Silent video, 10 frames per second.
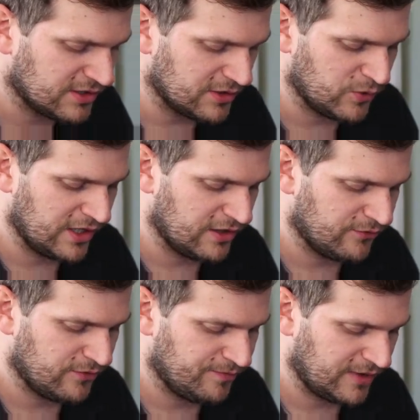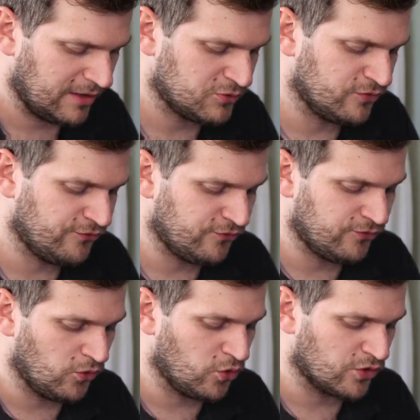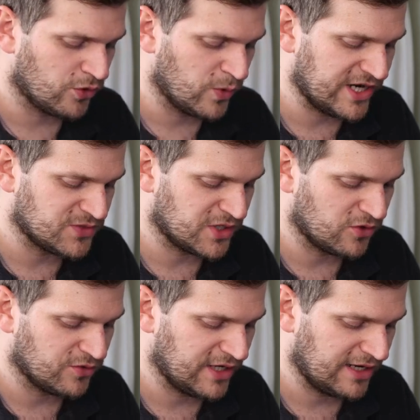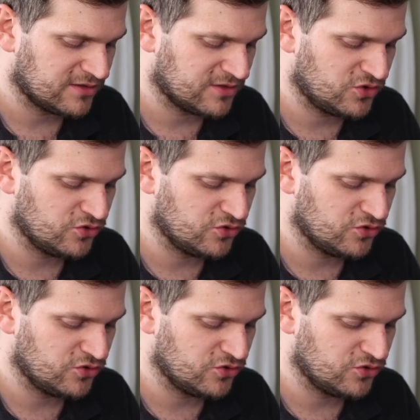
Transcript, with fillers: and then we have up to four Ys we can connect,